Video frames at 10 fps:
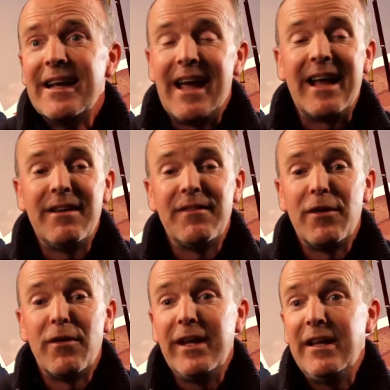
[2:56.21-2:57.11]
And if they're
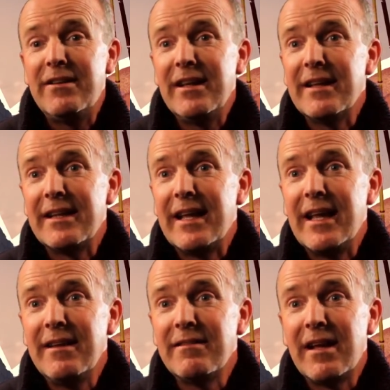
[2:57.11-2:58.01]
not eating, then
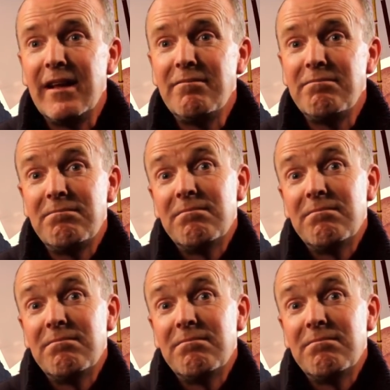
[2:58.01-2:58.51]
they